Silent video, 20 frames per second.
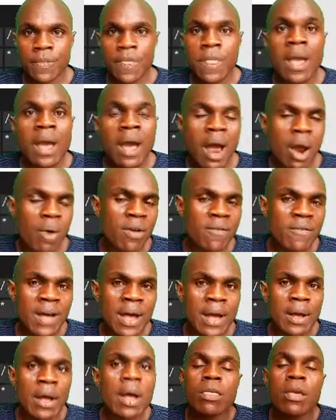
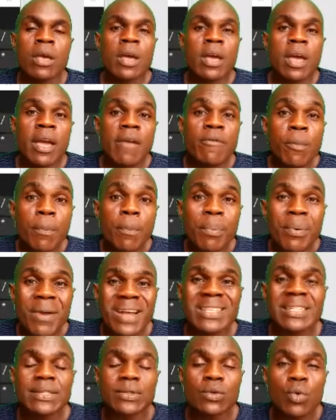However, if you
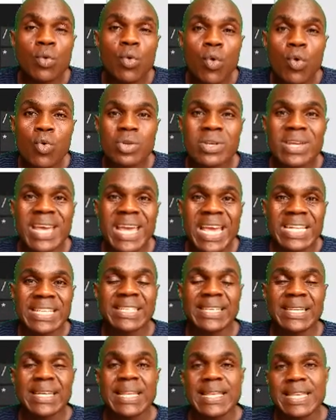practice good
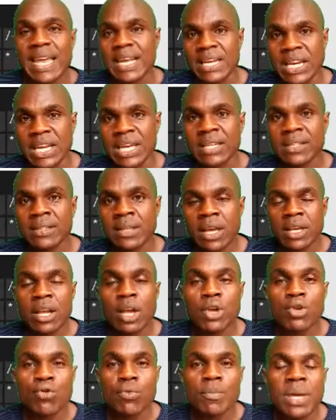editing techniques,
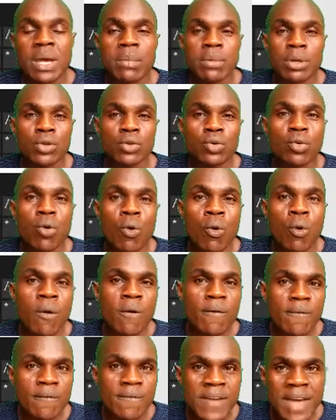then you'll be able to
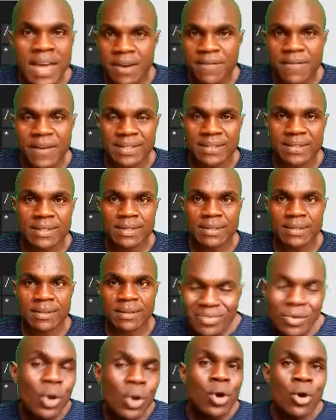go very fast.
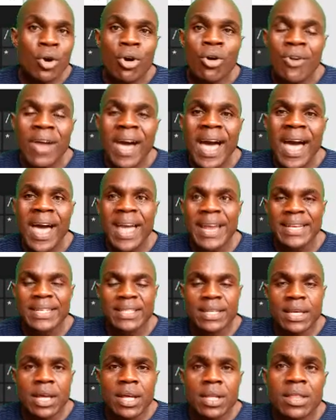All right,
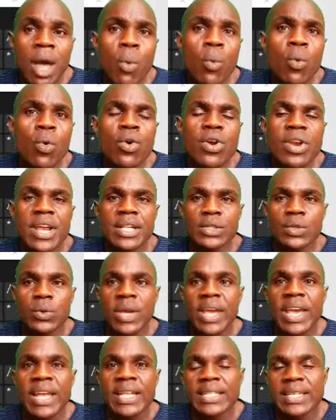now we'll need
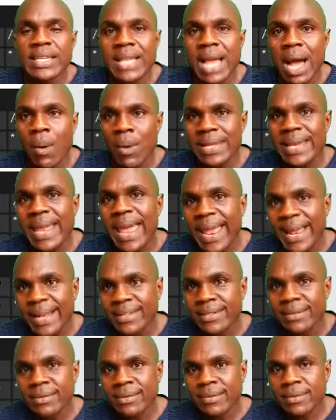to edit our
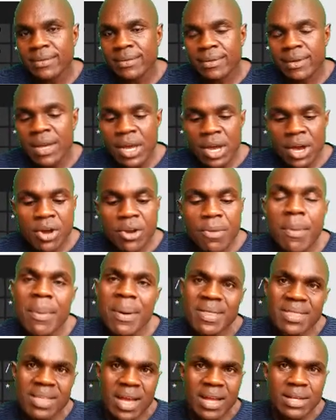text.
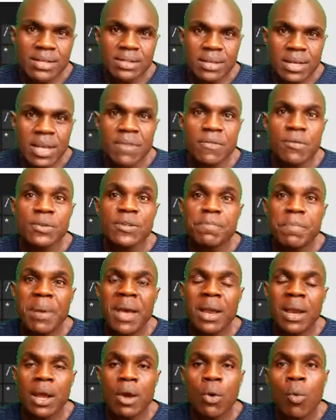Remember that if you
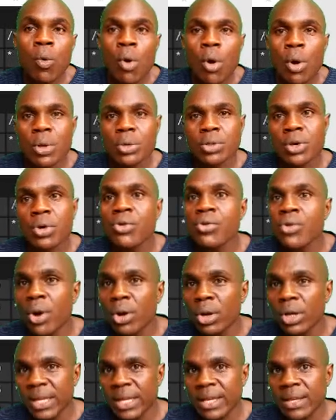spell a word
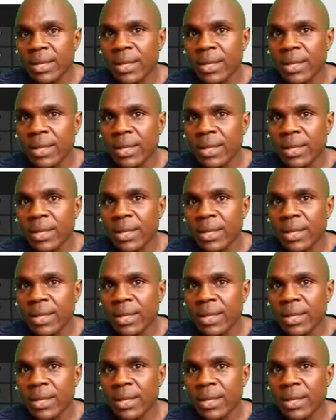wrongly,